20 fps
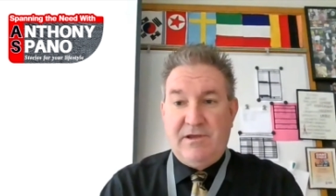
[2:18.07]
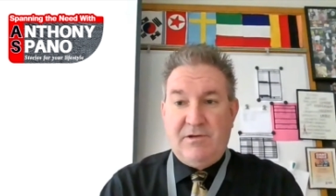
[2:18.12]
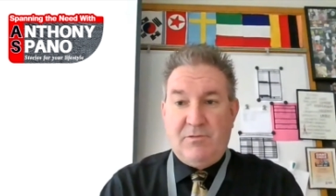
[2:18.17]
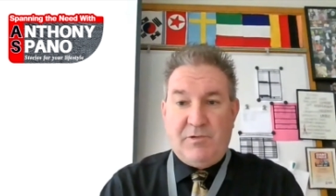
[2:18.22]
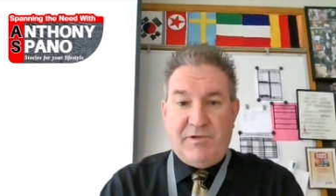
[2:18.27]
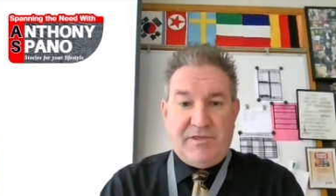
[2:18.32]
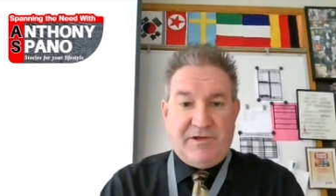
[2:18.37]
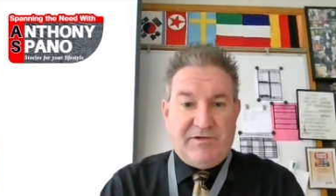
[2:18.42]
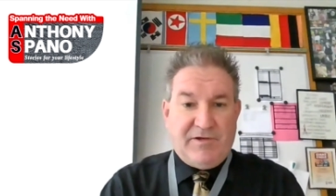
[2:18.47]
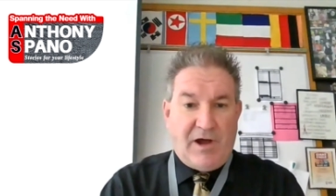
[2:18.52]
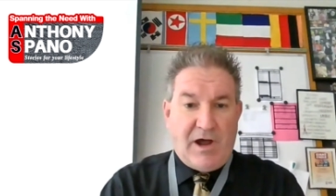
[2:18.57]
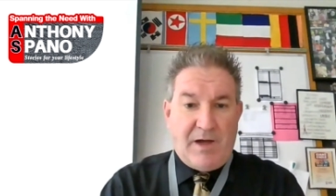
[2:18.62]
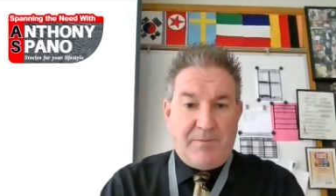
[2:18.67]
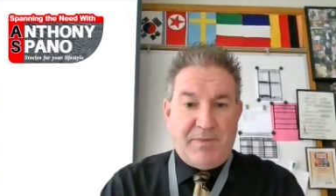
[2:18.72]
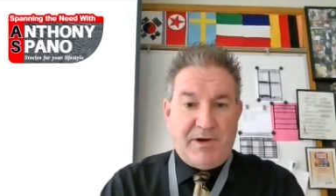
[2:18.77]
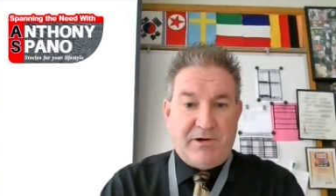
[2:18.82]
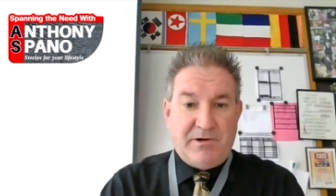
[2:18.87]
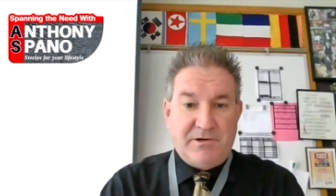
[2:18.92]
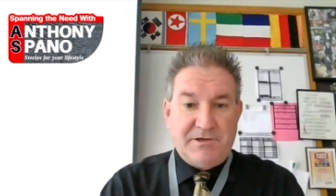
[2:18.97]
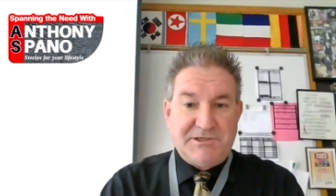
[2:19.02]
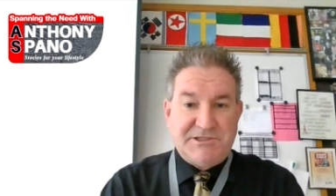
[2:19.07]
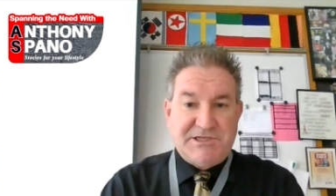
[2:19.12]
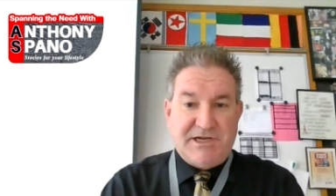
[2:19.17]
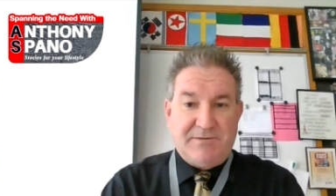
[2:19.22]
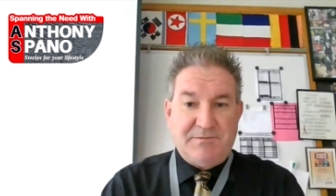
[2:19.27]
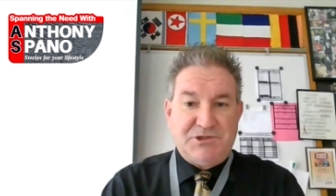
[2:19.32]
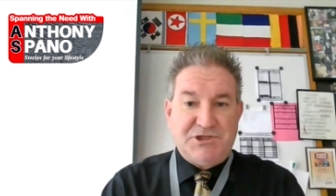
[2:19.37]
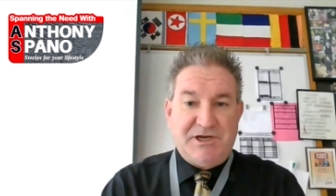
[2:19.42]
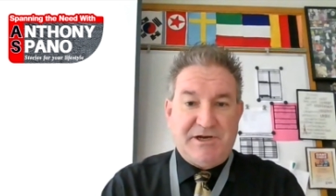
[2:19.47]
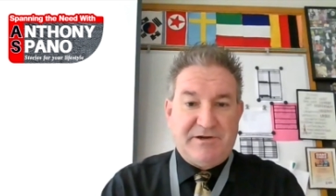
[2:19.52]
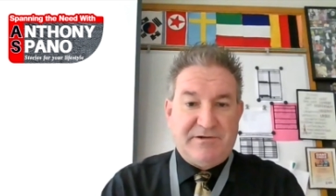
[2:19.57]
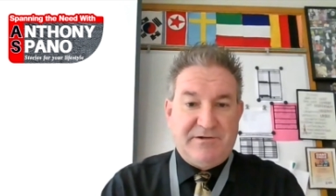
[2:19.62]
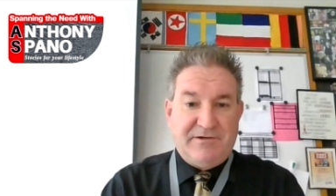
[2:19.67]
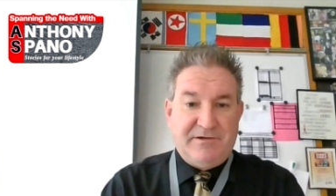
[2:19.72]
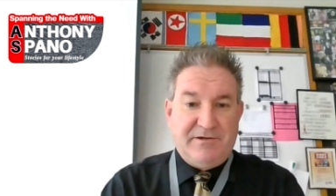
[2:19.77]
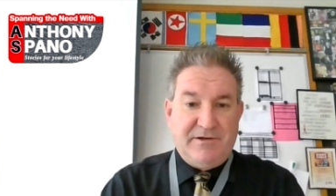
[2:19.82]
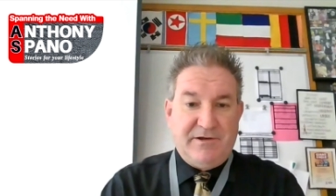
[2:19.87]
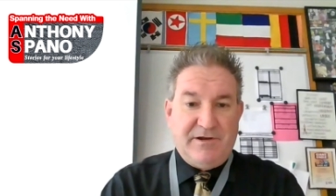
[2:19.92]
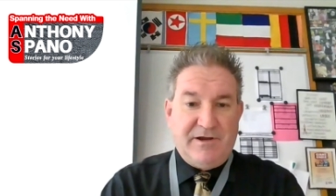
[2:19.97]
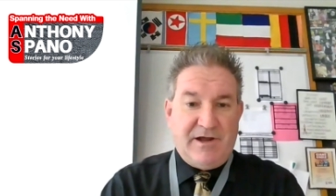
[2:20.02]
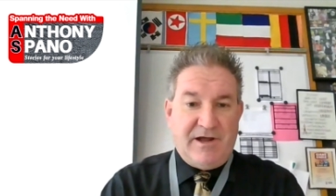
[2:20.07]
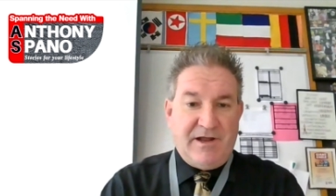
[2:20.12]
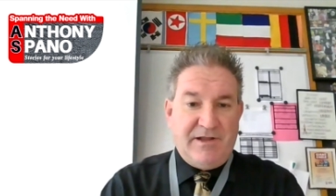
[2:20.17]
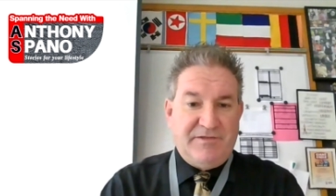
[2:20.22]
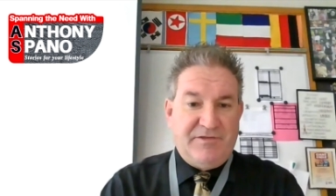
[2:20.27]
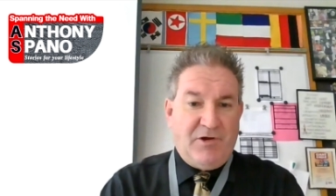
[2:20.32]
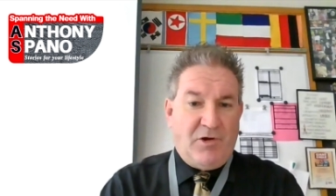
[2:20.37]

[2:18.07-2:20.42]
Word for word: with a topic or a subject, uh,